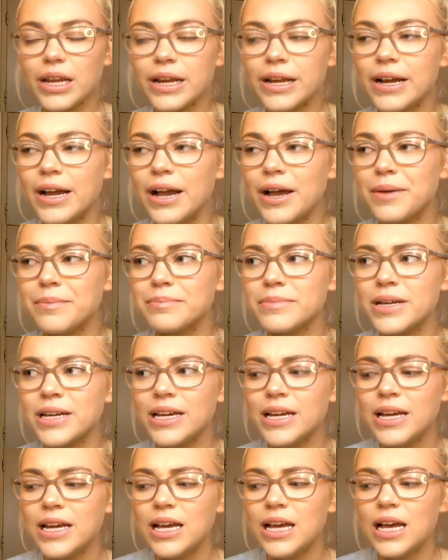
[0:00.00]
And
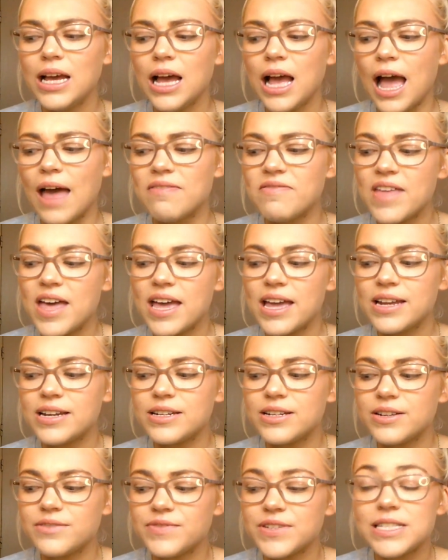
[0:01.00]

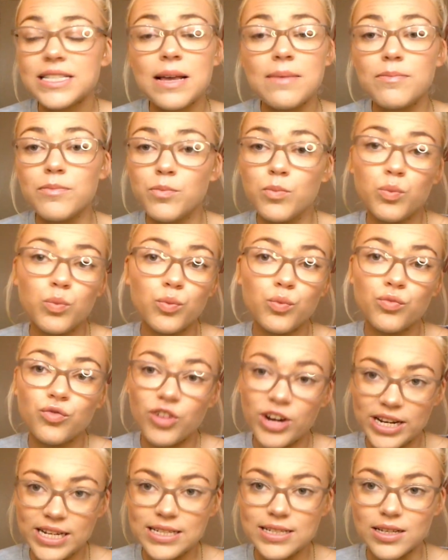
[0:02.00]
then for some
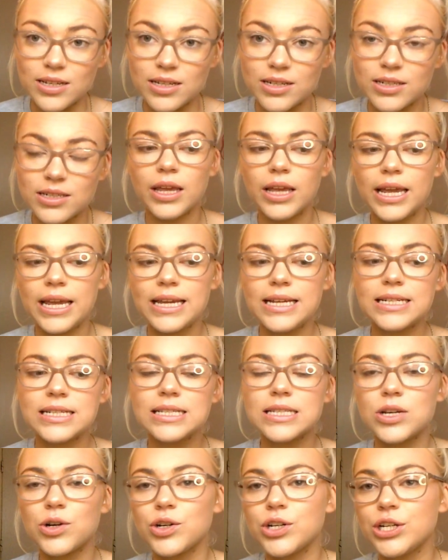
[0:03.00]
reason he
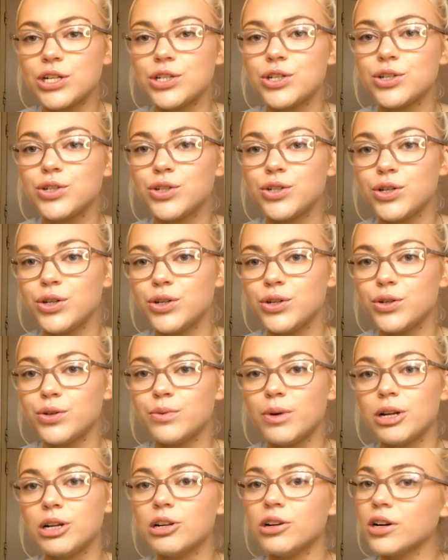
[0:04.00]
decided
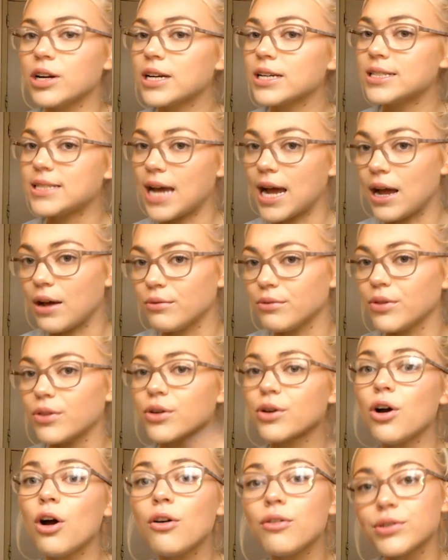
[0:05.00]
to look down the
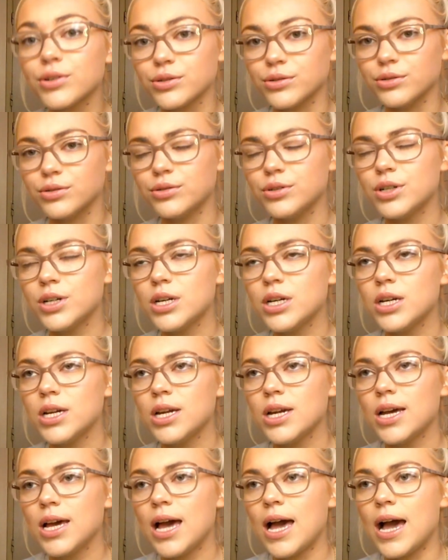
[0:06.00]
corridor,
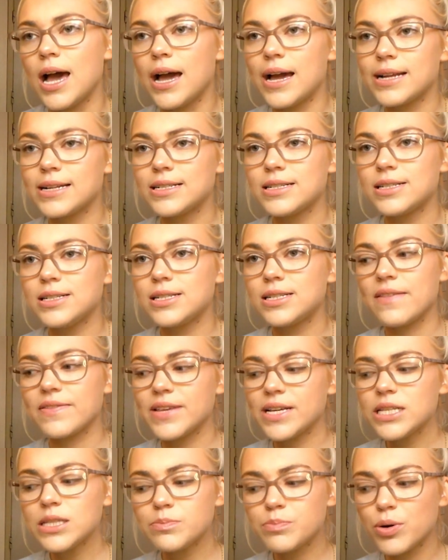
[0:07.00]
and at
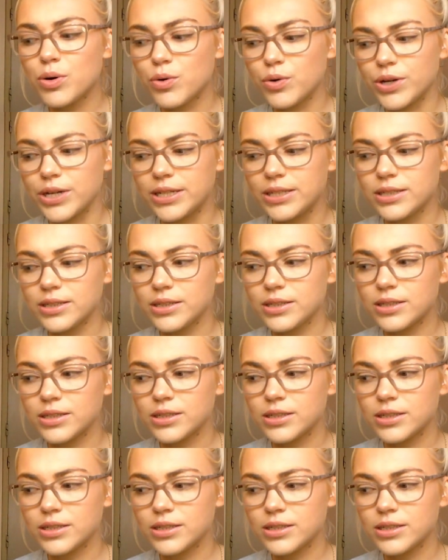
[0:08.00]
this point